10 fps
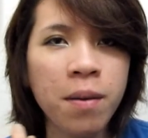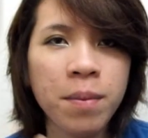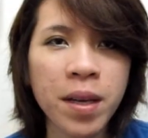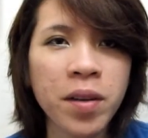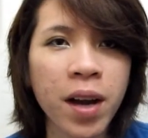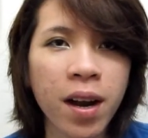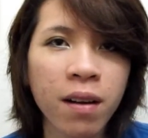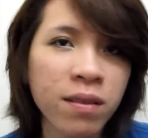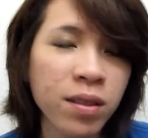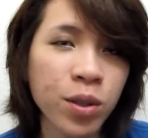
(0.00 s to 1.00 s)
make your
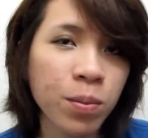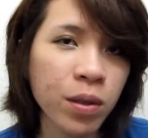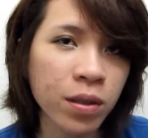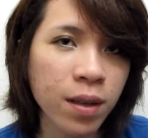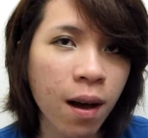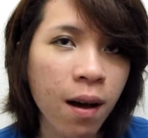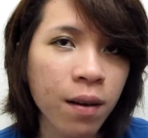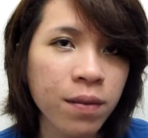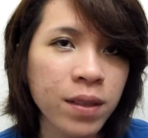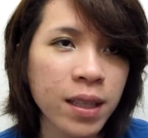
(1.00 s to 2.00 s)
hair super
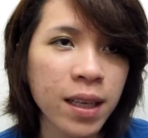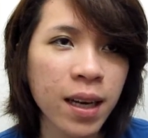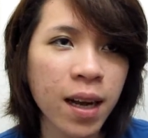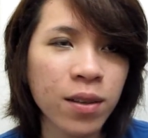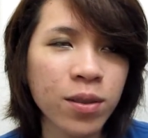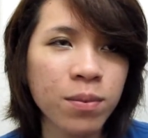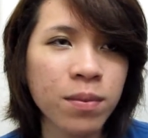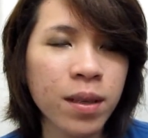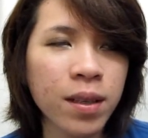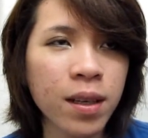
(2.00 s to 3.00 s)
soft and how to
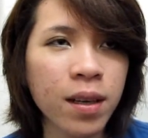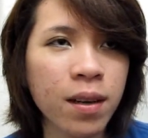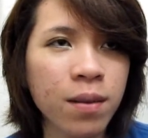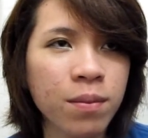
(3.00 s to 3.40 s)
make it